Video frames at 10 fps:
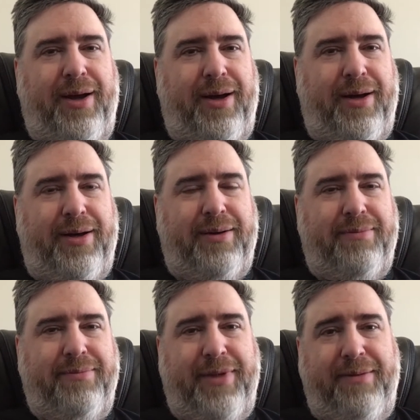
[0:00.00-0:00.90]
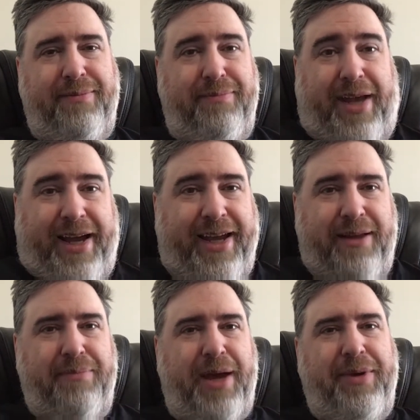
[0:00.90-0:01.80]
then
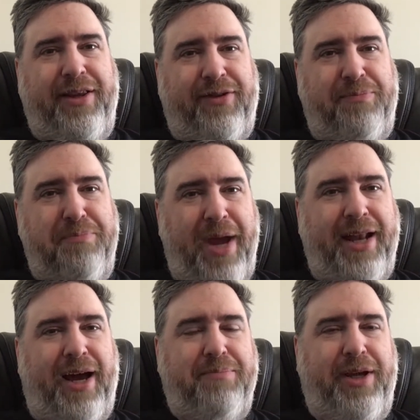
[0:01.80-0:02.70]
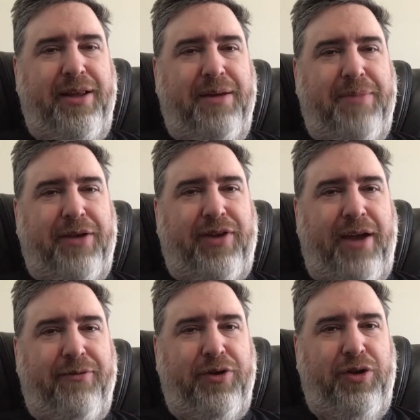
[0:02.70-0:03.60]
again, maybe this may not be the best
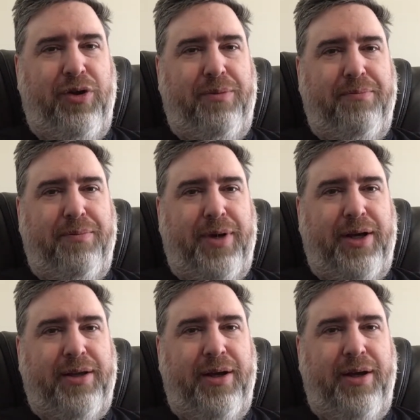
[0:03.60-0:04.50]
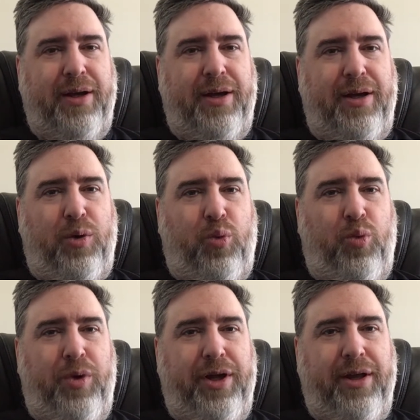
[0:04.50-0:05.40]
game for you. But
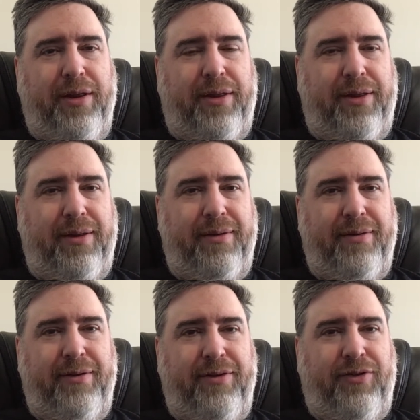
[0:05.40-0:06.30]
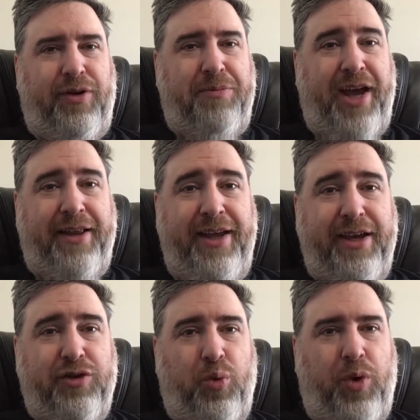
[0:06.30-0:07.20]
with some
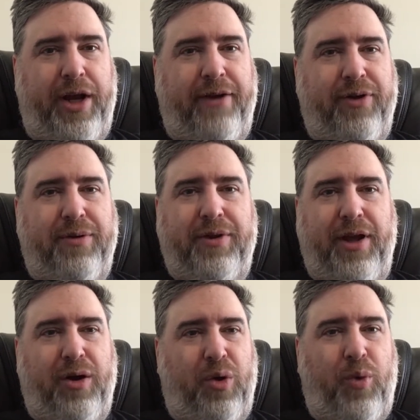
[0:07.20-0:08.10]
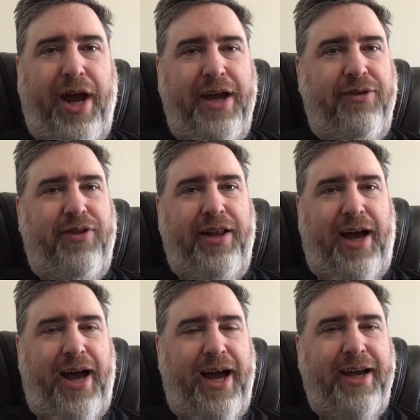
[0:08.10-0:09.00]
techniques and whatever, there are ways that
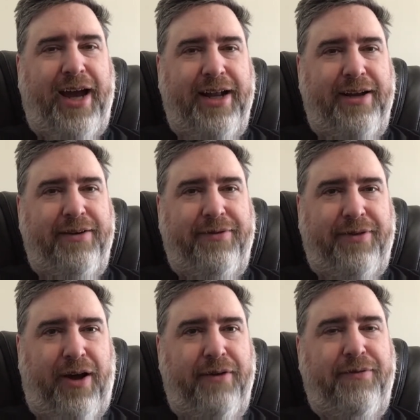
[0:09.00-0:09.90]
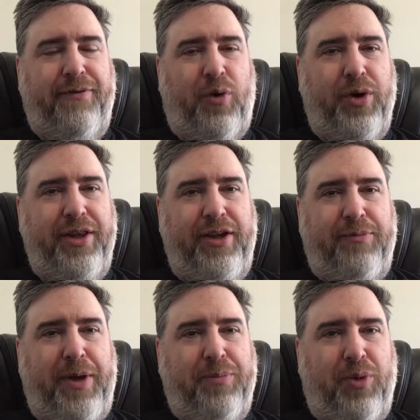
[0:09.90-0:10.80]
I kind of avoid these
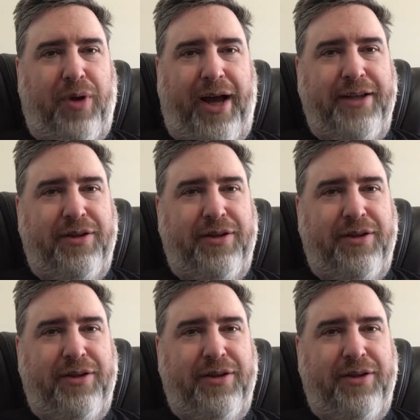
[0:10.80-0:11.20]
people. I